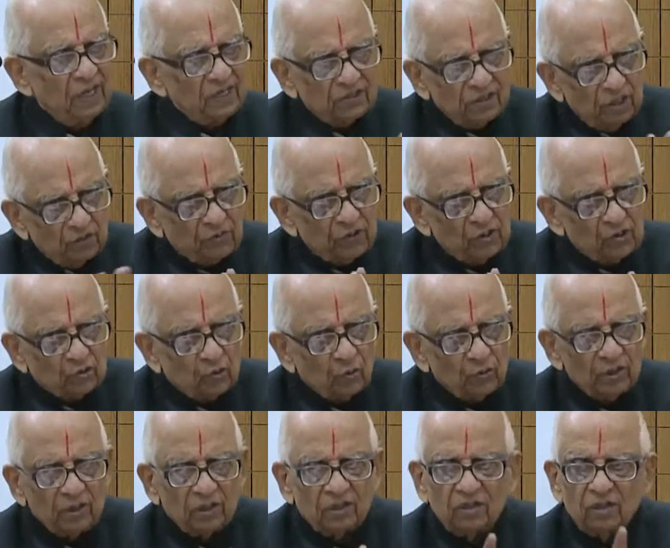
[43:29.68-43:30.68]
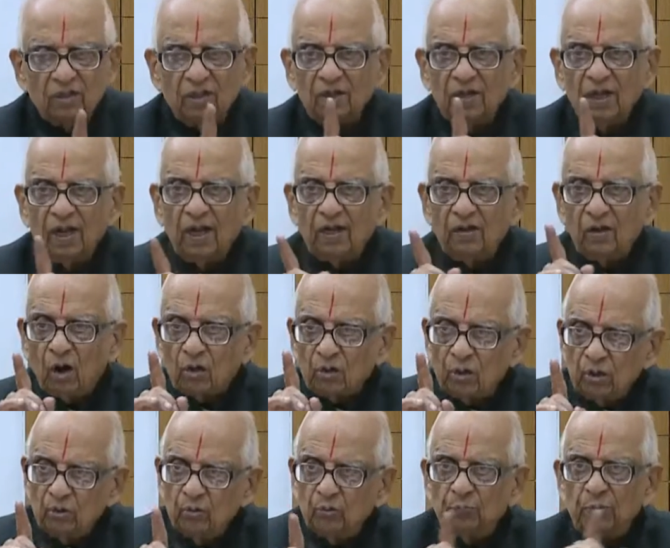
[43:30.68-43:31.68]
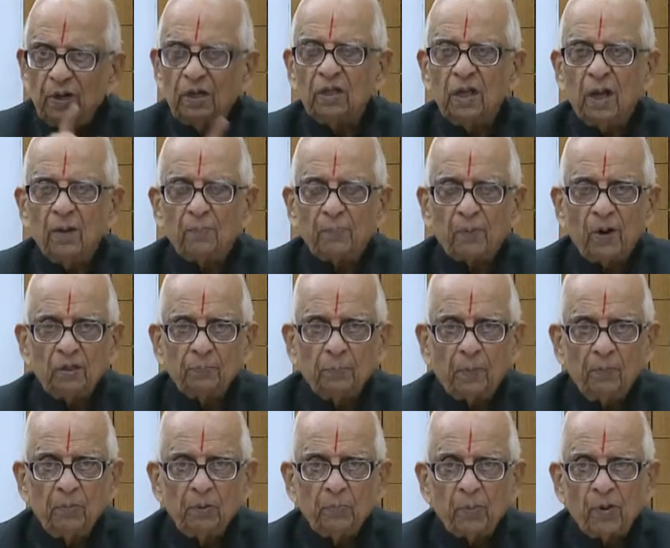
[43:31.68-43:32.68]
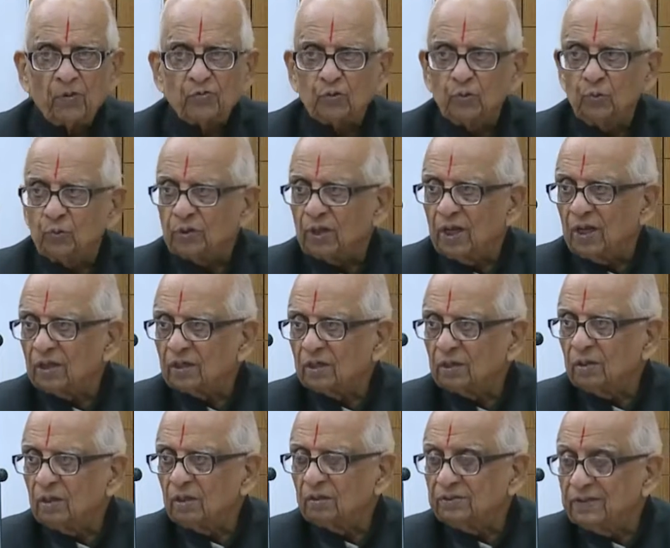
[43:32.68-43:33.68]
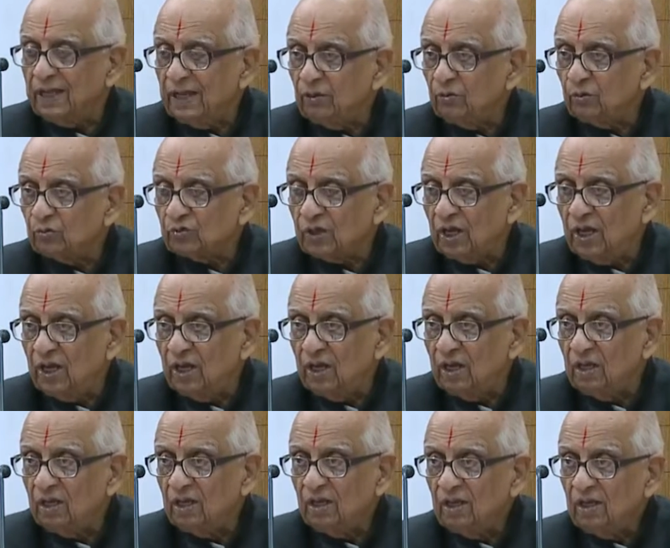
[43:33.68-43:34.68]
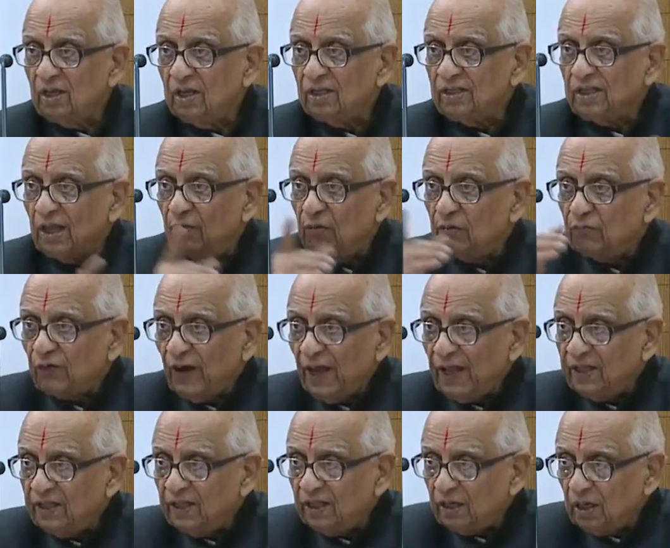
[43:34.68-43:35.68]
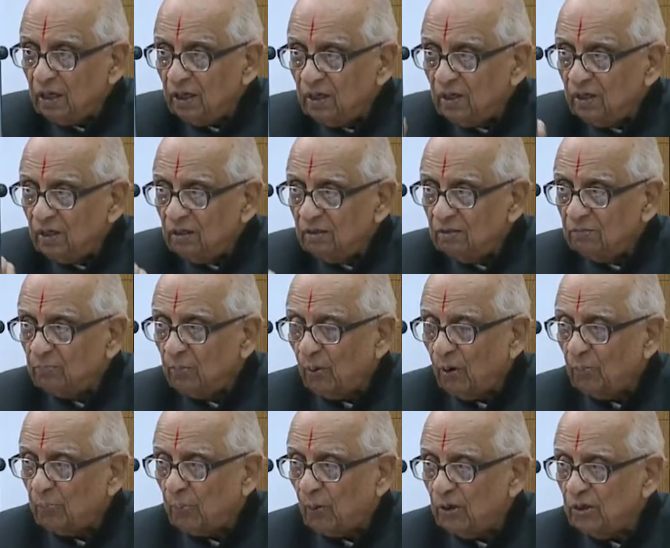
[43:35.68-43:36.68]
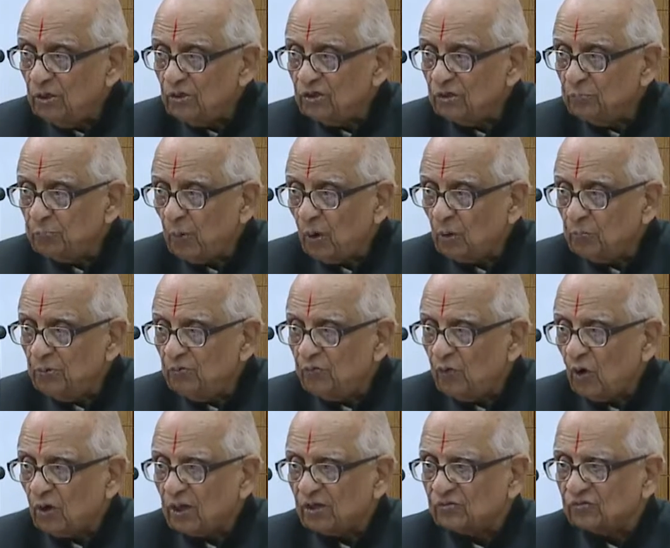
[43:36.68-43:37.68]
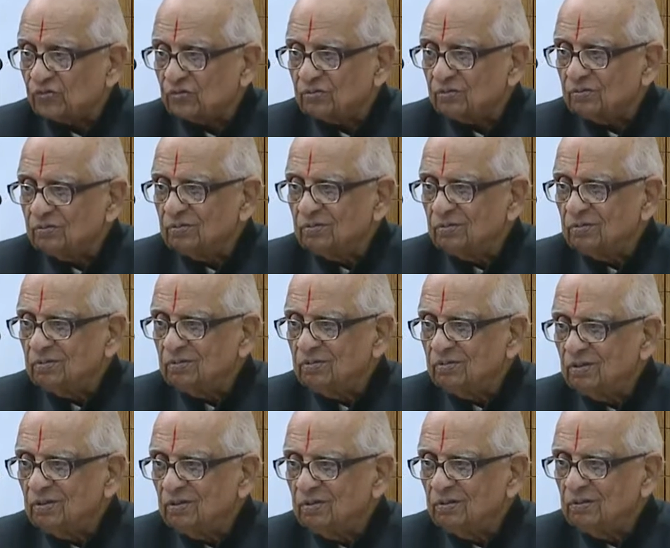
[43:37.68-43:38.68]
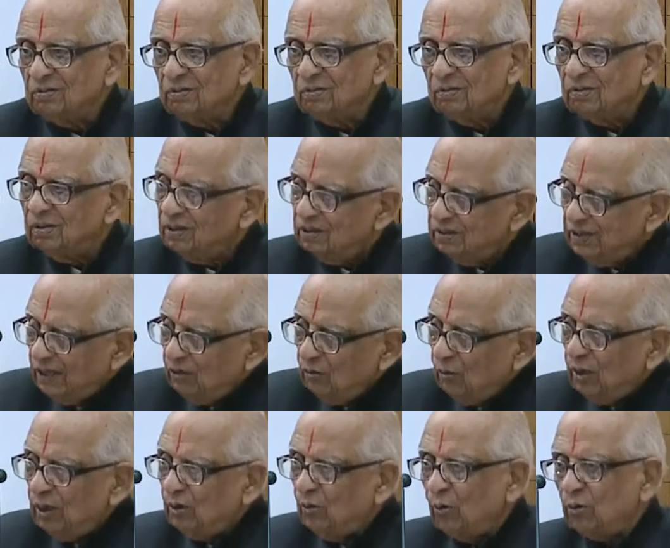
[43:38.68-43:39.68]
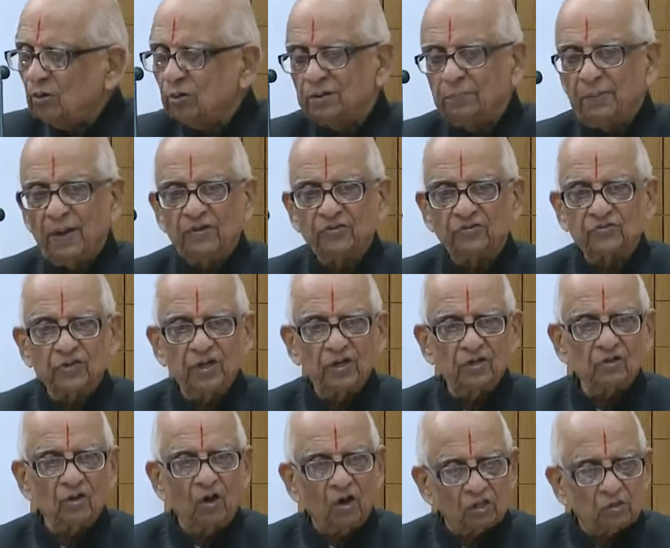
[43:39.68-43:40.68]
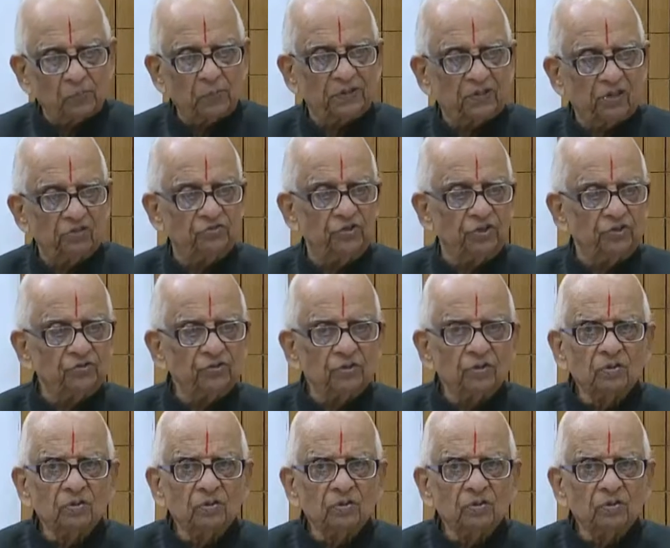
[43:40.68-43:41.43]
That's a different story. Not only you appoint public prosecutor, then you say they will file their police report before us. Then only go to the magistrate or special judge.